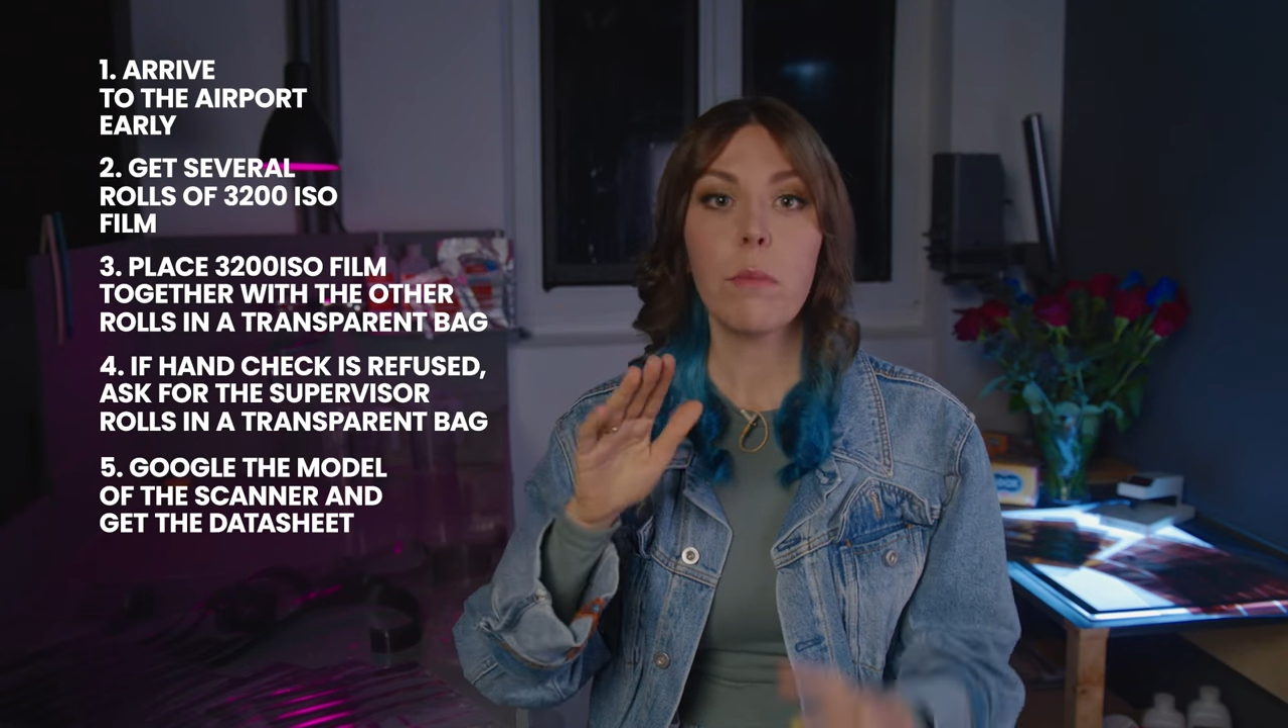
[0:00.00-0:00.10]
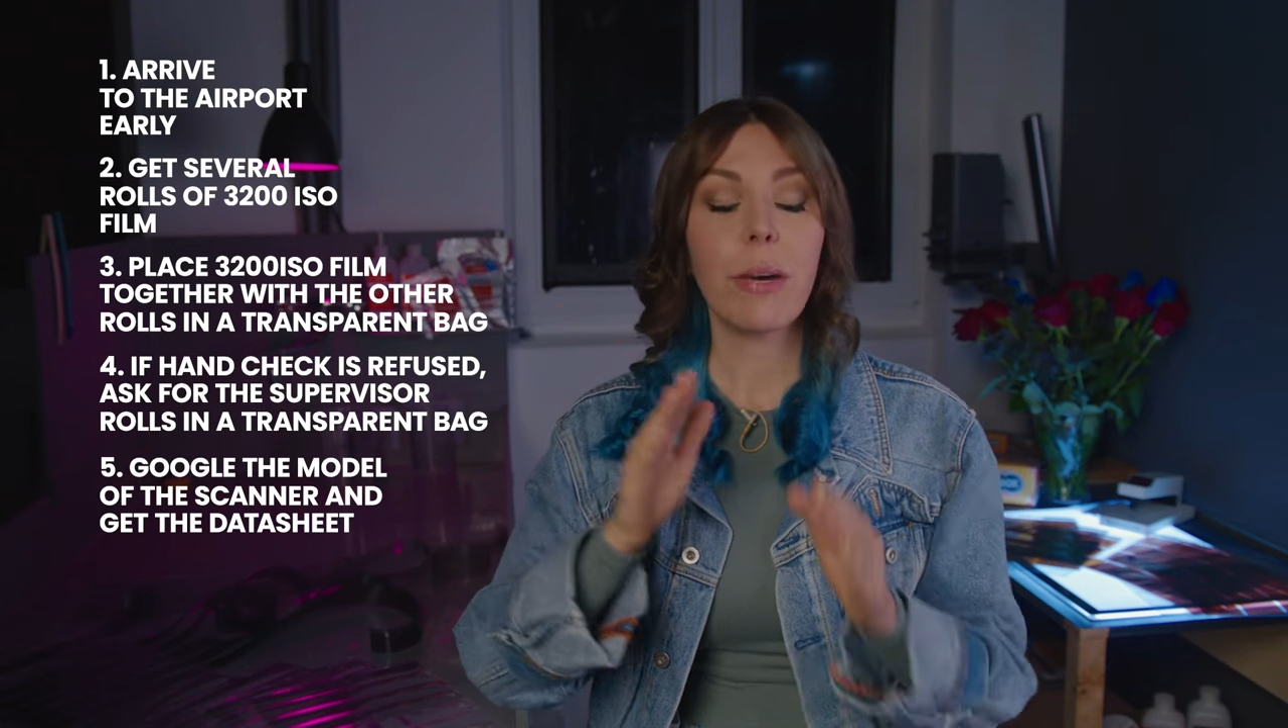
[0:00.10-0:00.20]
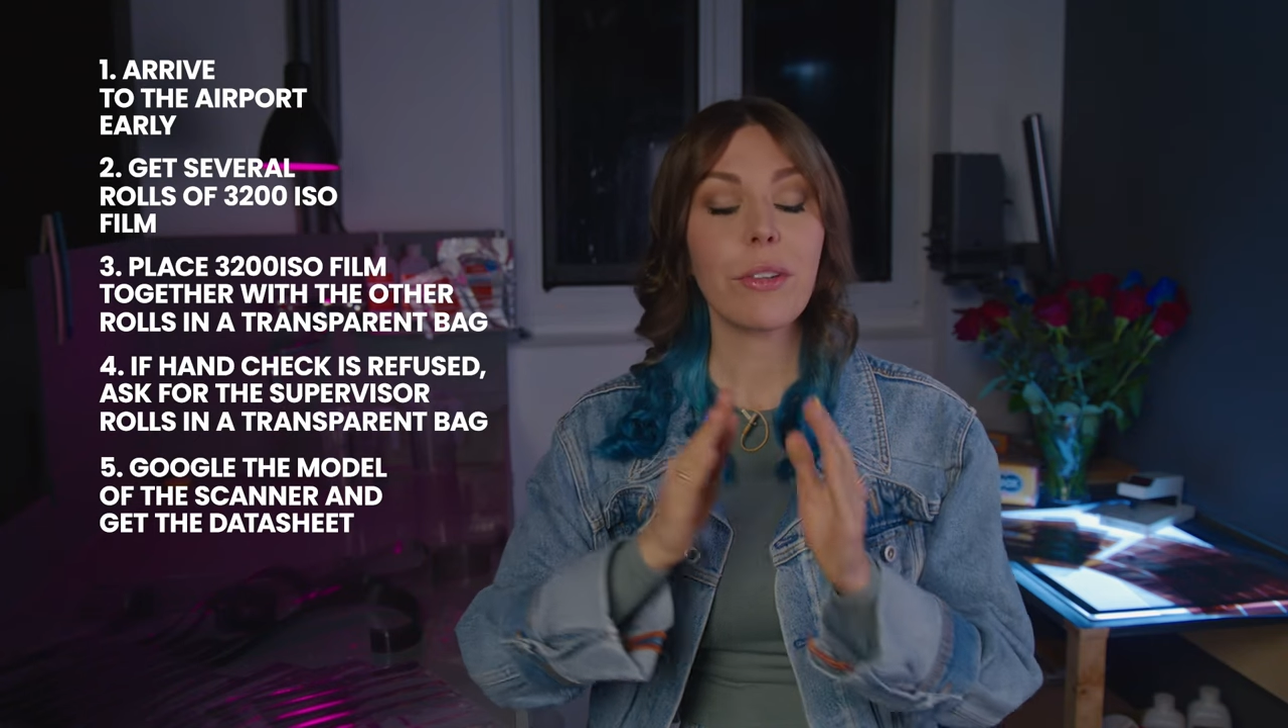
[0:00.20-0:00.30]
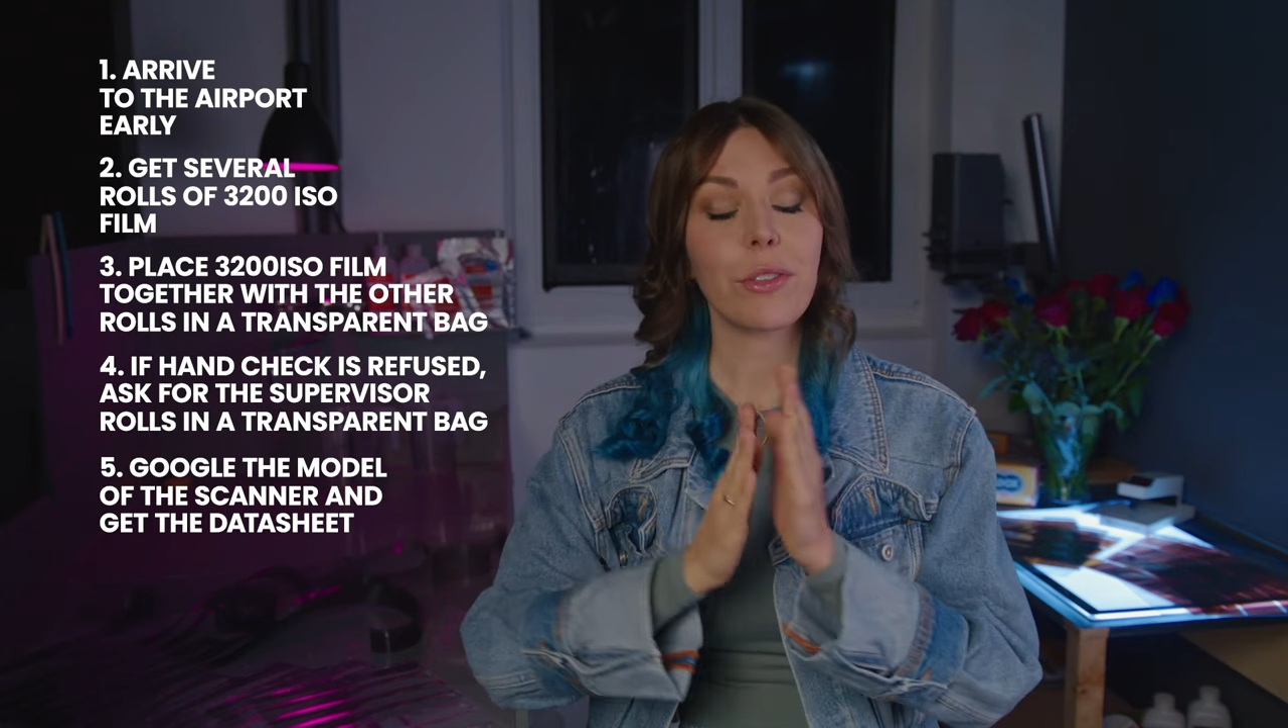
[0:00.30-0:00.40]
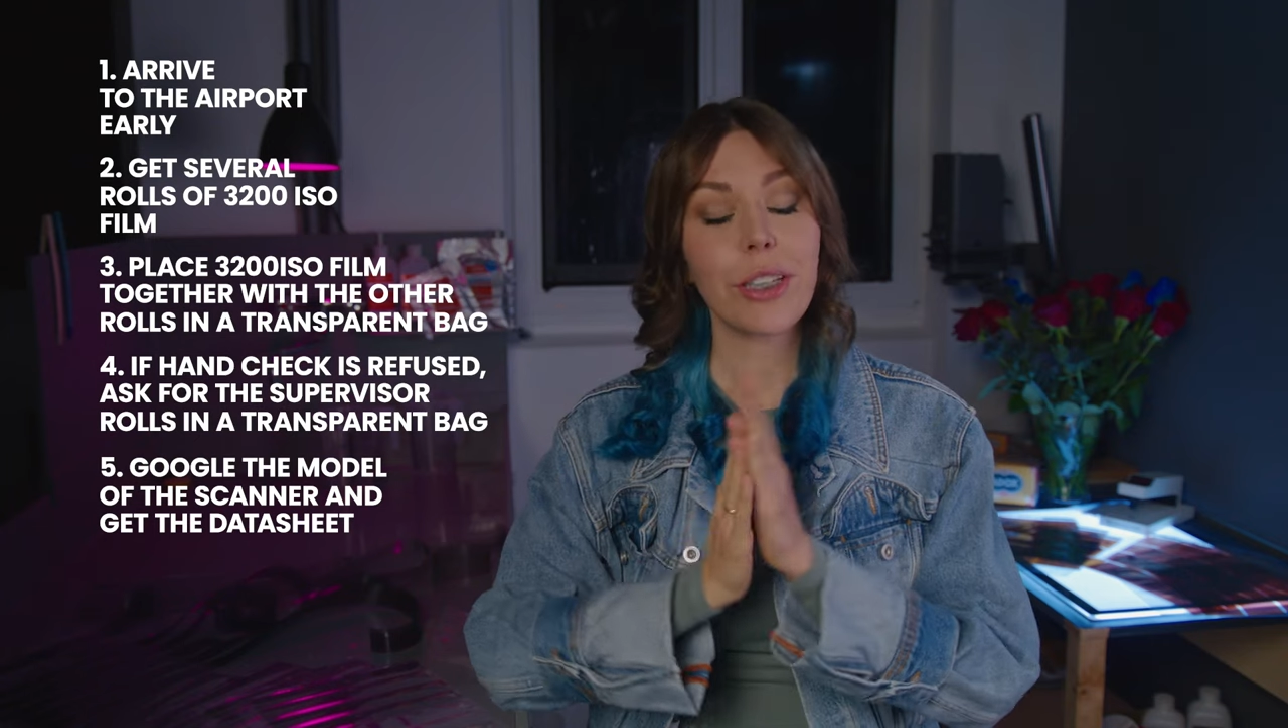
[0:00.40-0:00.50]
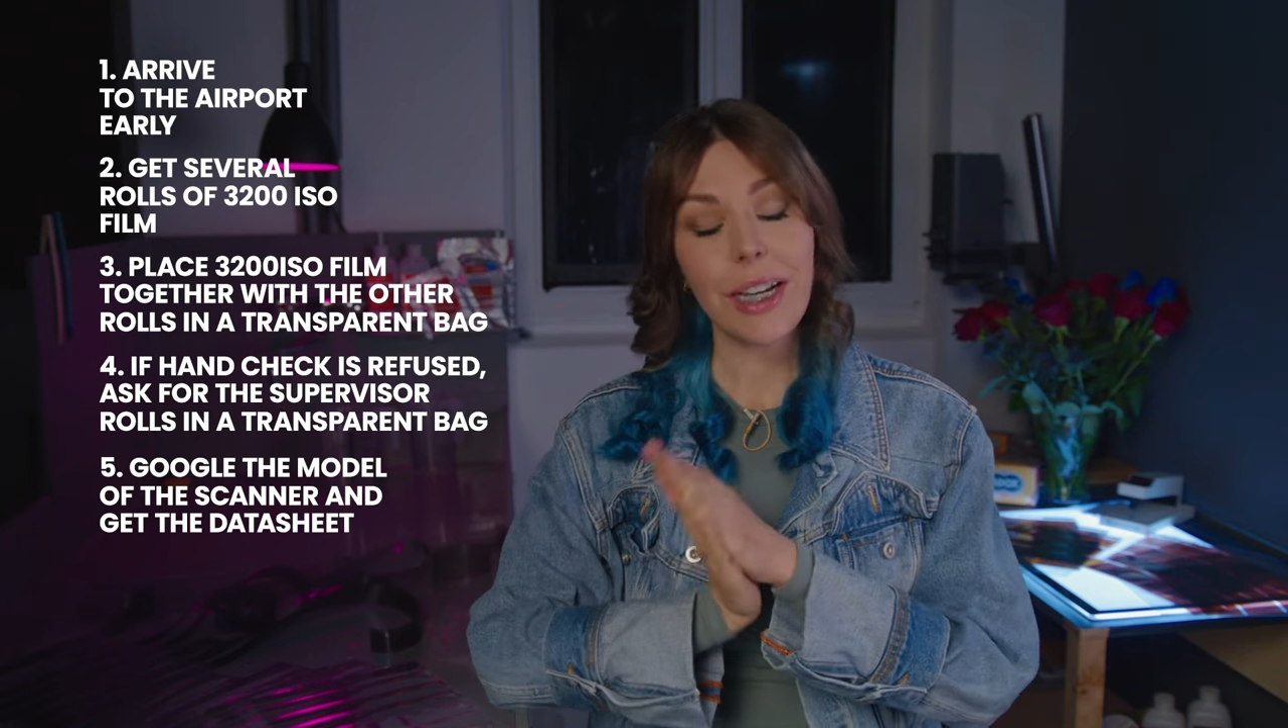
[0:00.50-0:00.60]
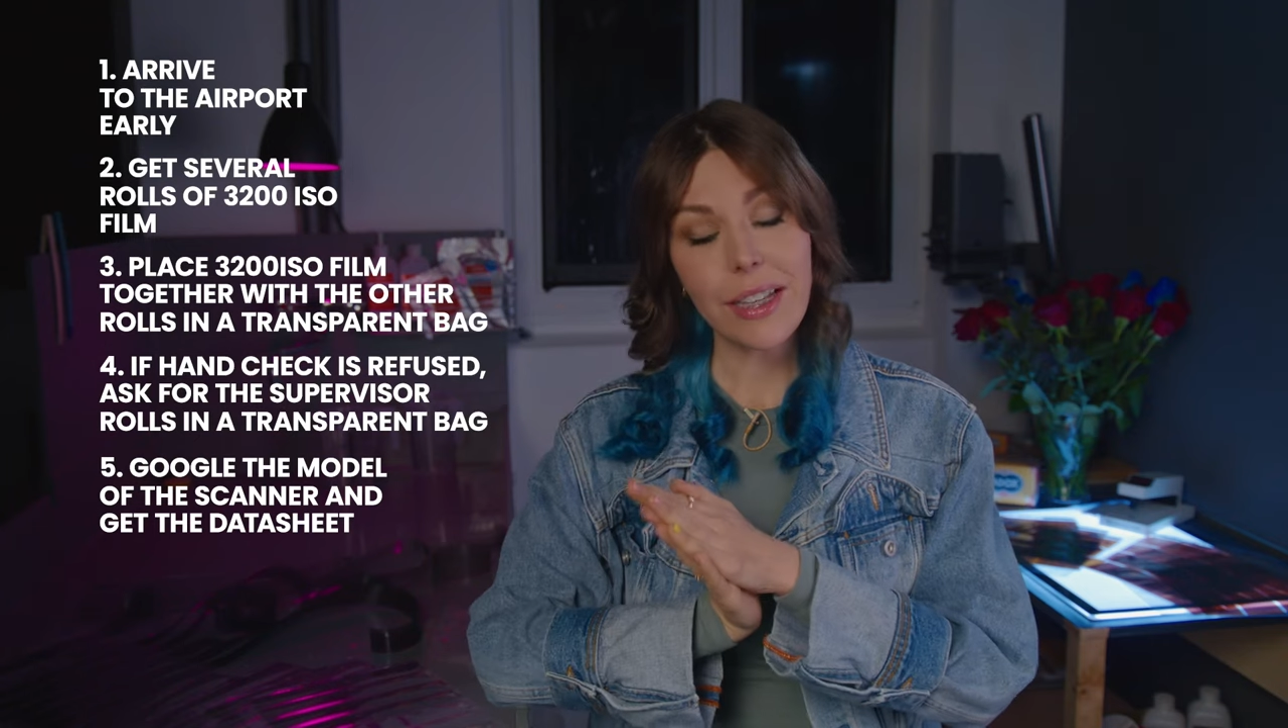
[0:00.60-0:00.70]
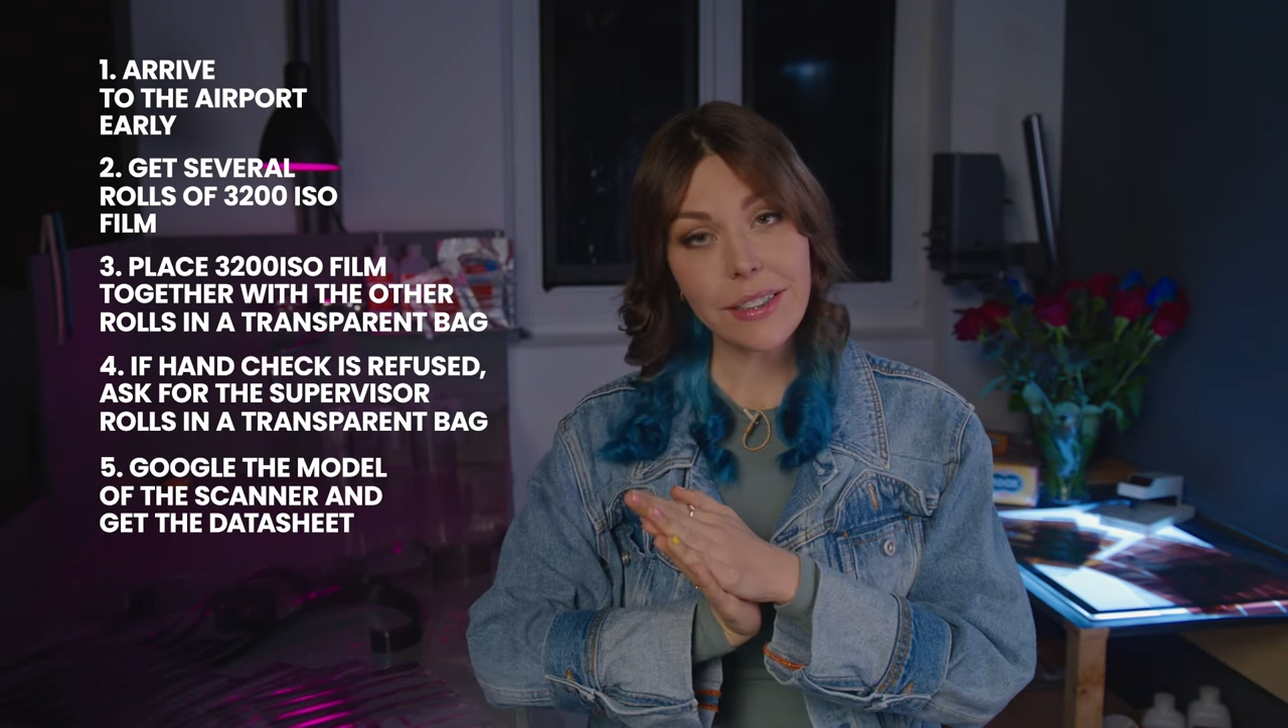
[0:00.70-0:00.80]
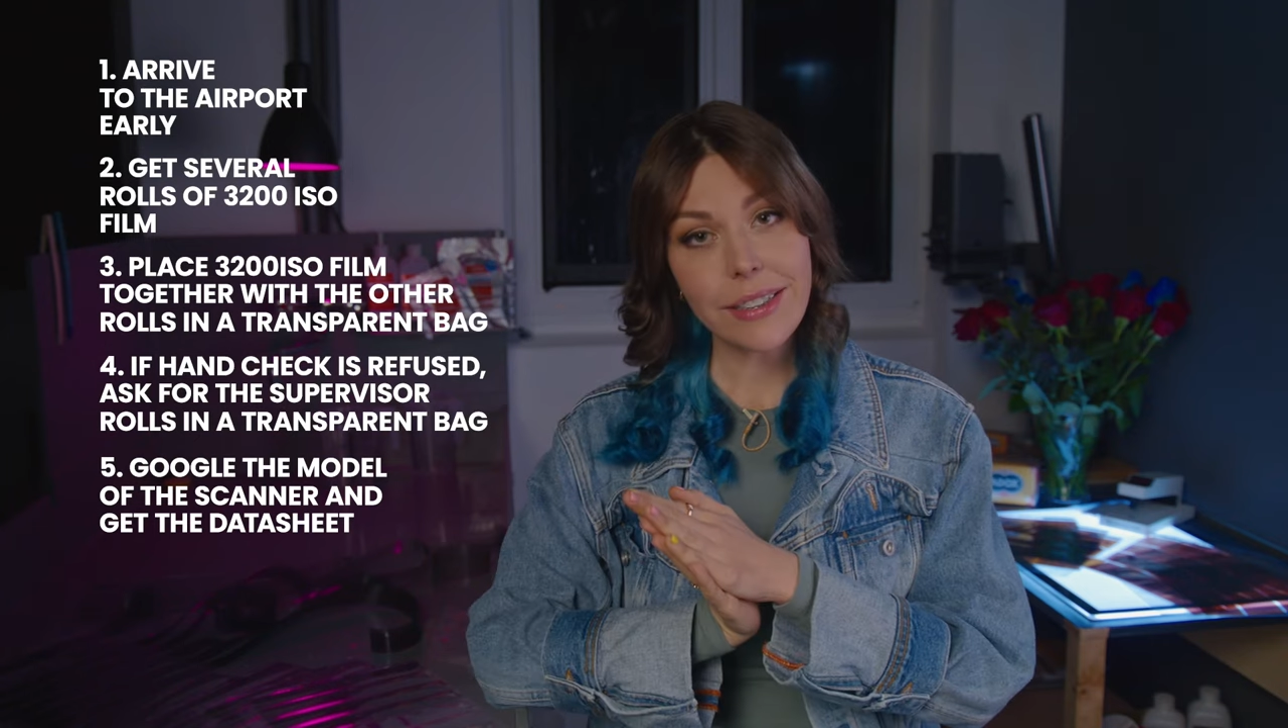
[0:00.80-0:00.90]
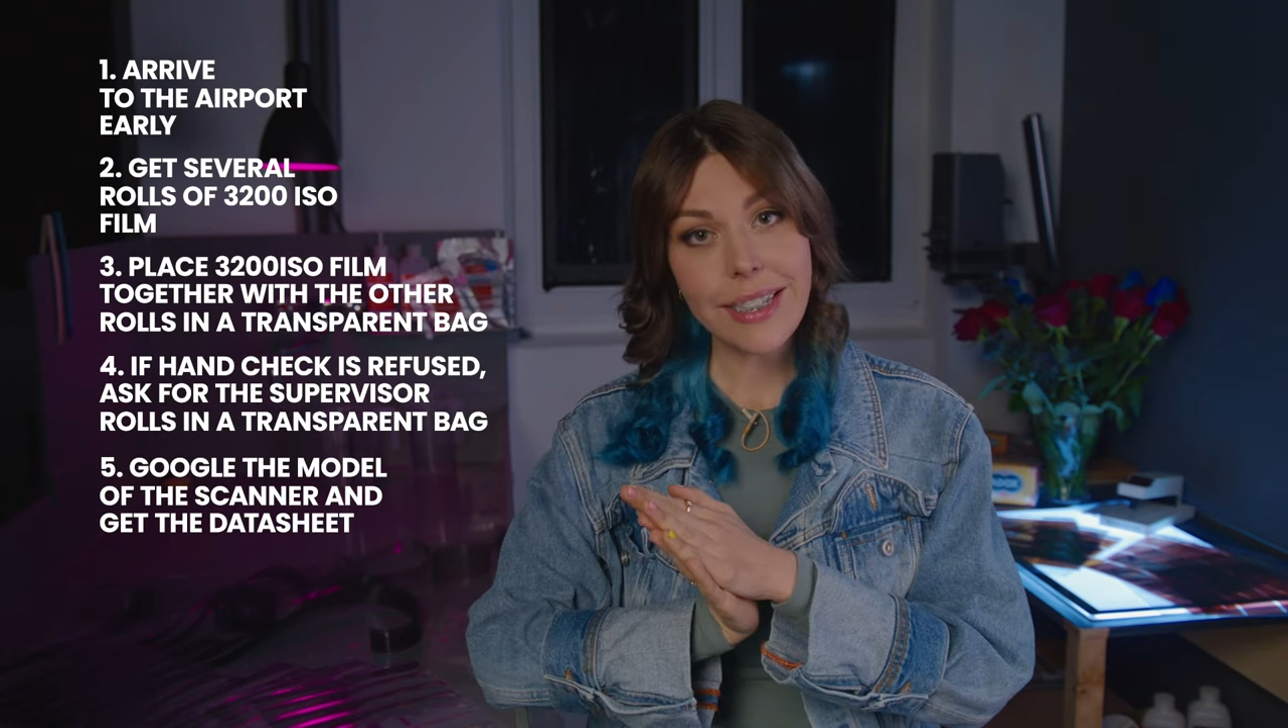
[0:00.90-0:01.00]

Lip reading: but for the other